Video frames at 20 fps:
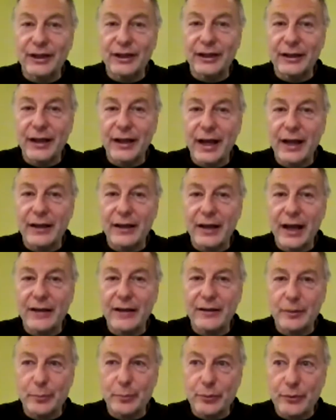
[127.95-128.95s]
at
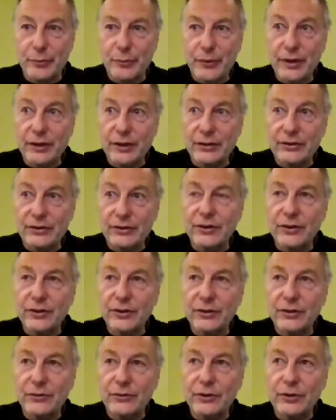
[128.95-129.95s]
the premiere, so
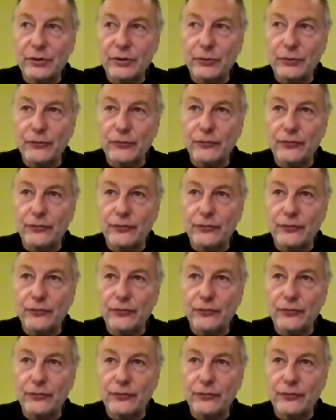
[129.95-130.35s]
you